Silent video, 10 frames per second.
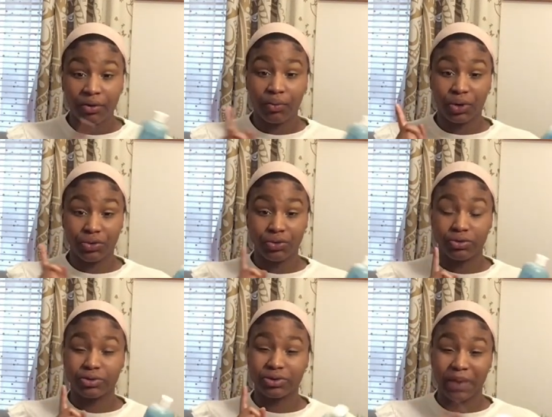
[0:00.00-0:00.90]
when you
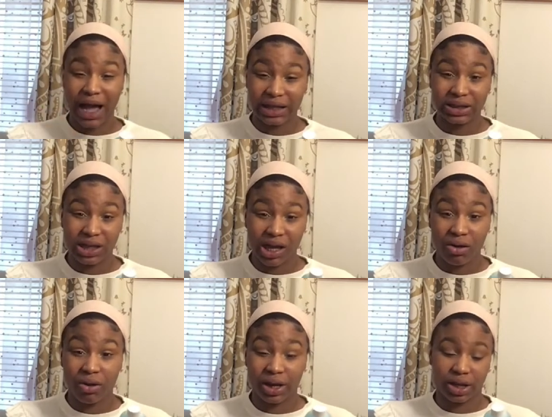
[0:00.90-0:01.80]
use polygel
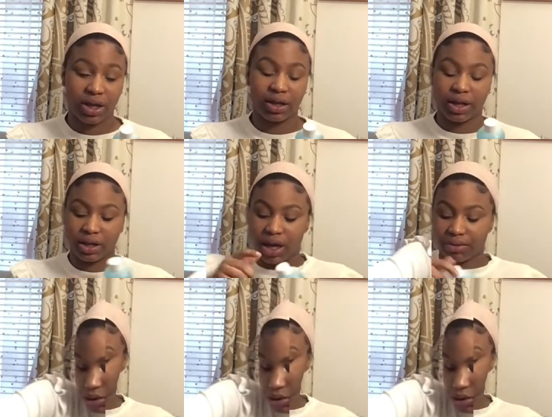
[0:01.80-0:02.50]
or anything like that.